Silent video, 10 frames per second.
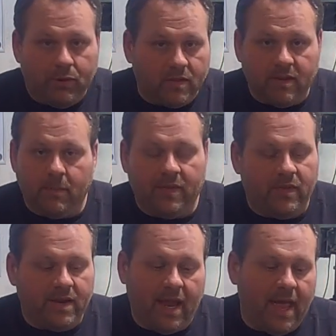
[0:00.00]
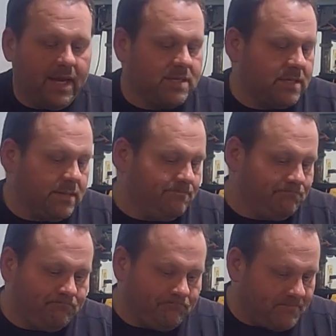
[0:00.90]
put them in the next.
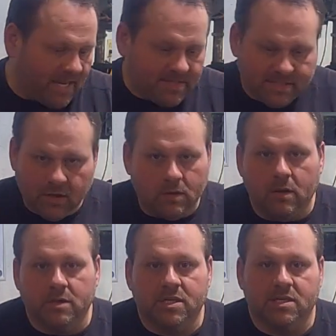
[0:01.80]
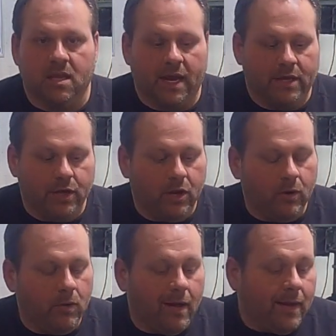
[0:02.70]
They still look just like
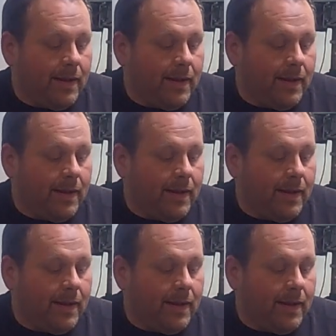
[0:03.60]
new.